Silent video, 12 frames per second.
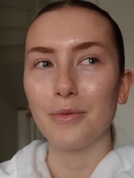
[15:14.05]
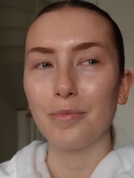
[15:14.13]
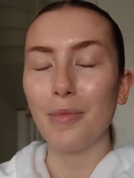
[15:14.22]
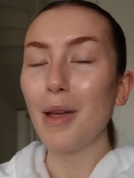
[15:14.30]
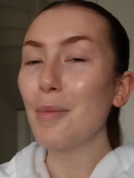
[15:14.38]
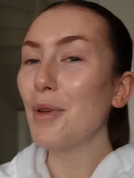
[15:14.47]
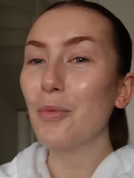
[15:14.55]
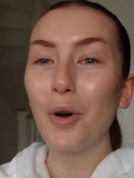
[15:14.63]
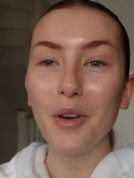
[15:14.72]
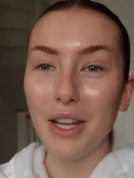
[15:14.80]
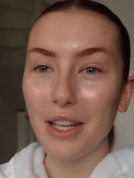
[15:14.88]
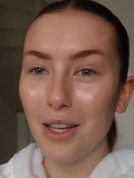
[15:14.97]
maybe
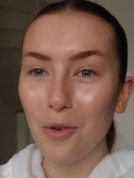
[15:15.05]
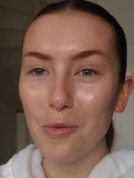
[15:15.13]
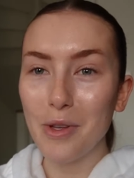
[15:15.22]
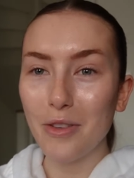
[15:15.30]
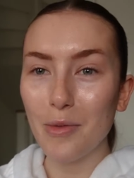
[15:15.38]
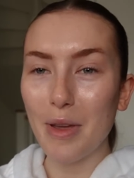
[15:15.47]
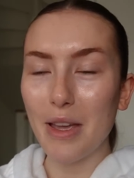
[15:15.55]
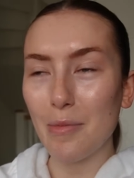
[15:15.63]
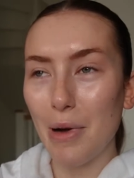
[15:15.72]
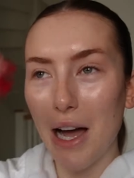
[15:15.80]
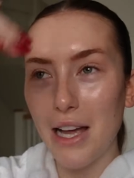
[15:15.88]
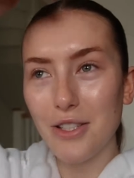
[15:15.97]
one day that would be for me,
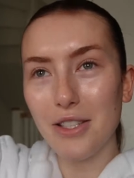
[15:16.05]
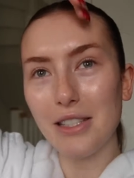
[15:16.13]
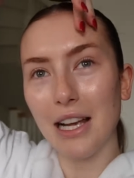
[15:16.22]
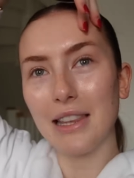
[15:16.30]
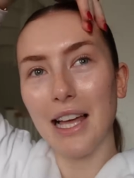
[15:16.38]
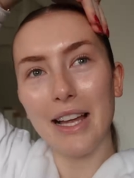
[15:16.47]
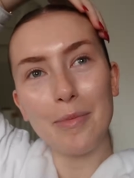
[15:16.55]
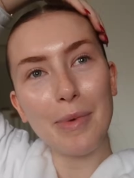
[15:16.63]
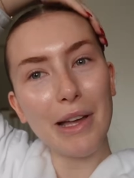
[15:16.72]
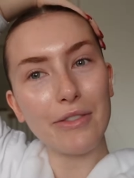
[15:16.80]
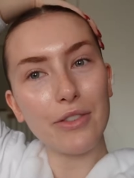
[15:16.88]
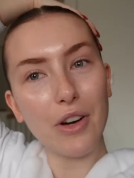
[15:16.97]
but I just, I like a
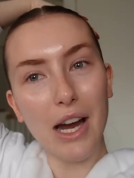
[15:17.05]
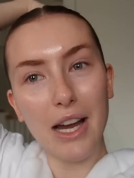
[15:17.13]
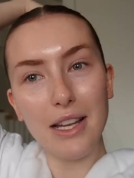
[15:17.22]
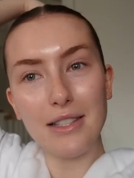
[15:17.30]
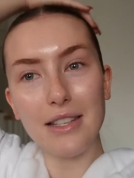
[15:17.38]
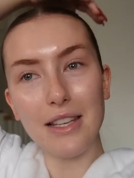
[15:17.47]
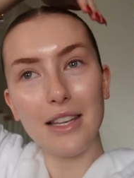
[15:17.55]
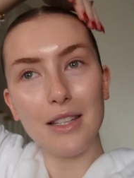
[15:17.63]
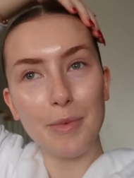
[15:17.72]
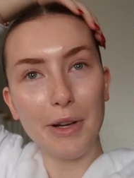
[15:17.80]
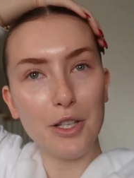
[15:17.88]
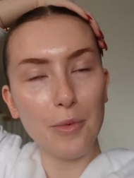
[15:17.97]
bit of variety,
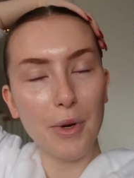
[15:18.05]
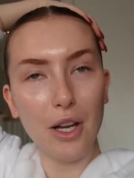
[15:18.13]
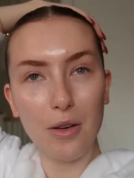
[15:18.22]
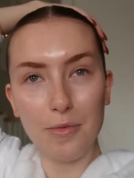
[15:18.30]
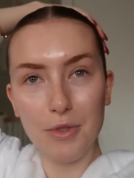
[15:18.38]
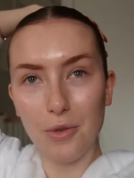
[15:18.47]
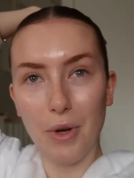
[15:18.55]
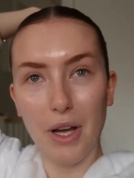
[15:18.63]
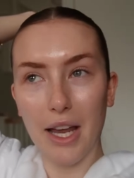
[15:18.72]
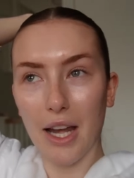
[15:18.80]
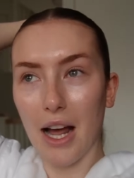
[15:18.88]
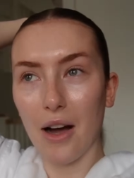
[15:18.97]
especially when it comes to
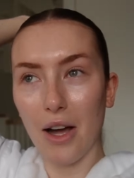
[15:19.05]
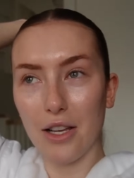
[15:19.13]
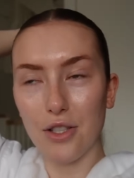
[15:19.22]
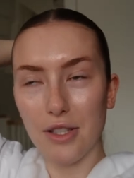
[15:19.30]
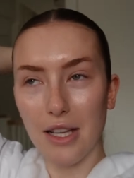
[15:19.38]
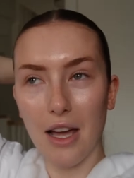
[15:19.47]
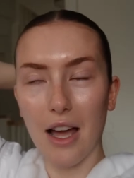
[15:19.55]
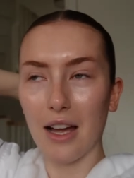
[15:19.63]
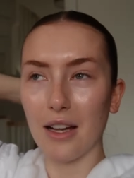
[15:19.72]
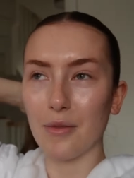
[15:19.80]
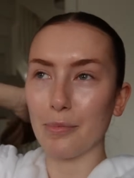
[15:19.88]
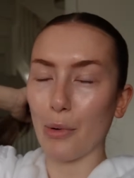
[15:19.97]
working out. I just get
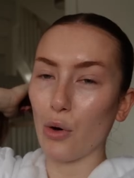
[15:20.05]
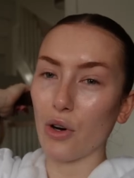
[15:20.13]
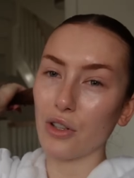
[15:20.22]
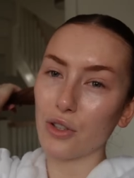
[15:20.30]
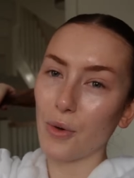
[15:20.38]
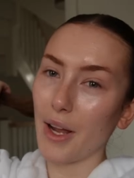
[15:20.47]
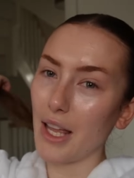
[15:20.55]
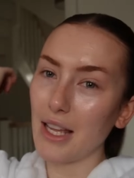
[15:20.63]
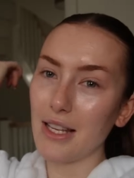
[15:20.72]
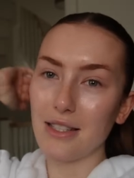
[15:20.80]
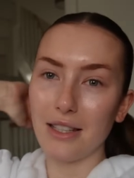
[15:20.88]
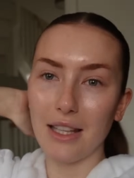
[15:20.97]
bored quite
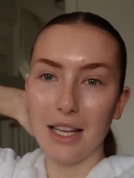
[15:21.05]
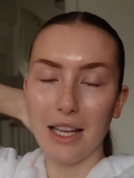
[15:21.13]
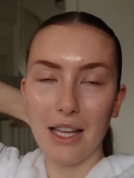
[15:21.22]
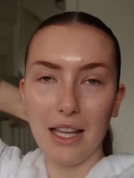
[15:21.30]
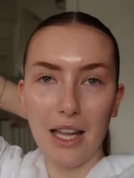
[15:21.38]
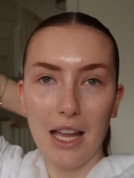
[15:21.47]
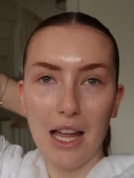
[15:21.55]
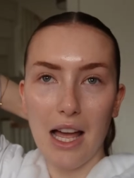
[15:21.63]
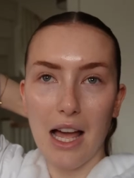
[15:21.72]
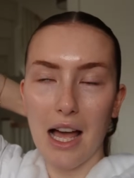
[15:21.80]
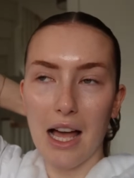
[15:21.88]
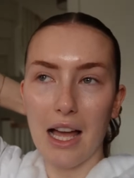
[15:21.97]
easily
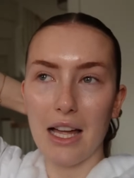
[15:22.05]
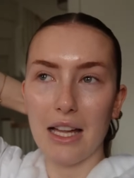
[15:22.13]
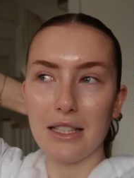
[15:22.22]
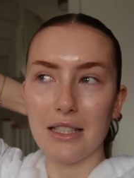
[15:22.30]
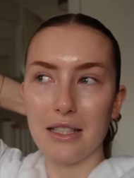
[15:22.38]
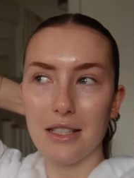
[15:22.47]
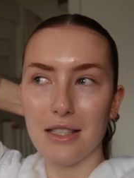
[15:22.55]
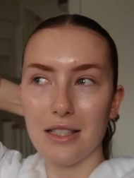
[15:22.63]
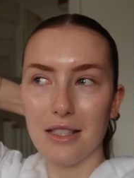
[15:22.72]
and